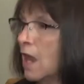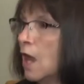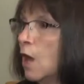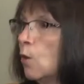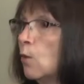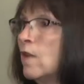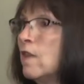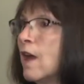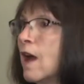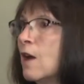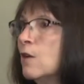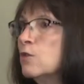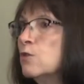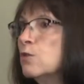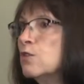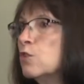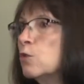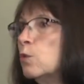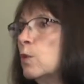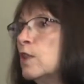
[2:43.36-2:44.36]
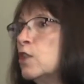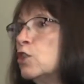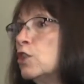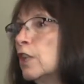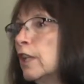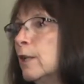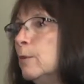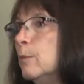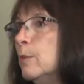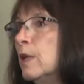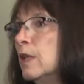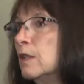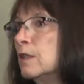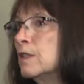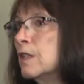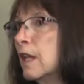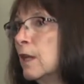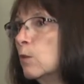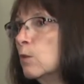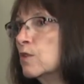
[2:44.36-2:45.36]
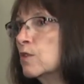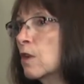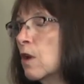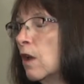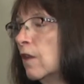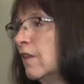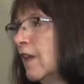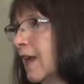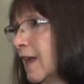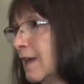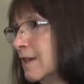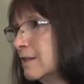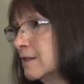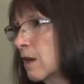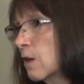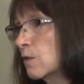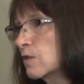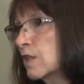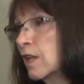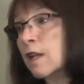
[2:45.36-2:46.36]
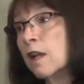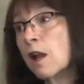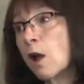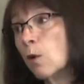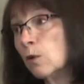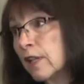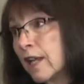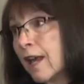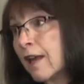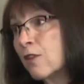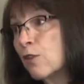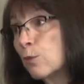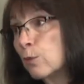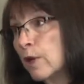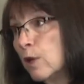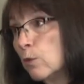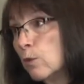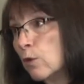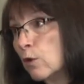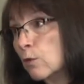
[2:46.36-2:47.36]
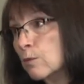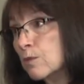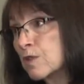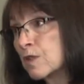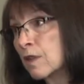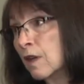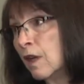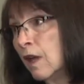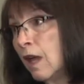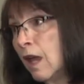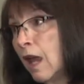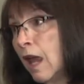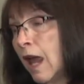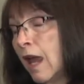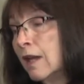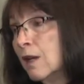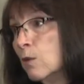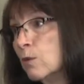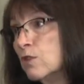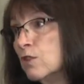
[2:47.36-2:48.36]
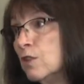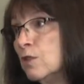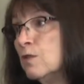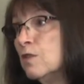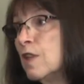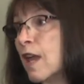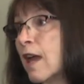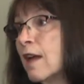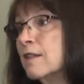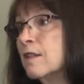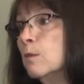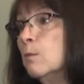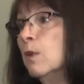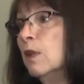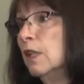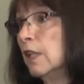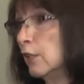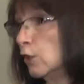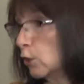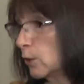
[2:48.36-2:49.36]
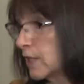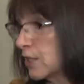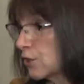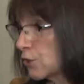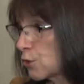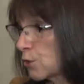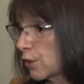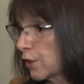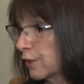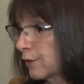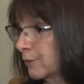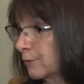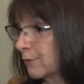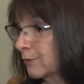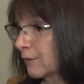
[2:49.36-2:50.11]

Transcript: When the house was originally built, it was called the Hayes House, and it only had 3 rooms. And it was used as a millinery store.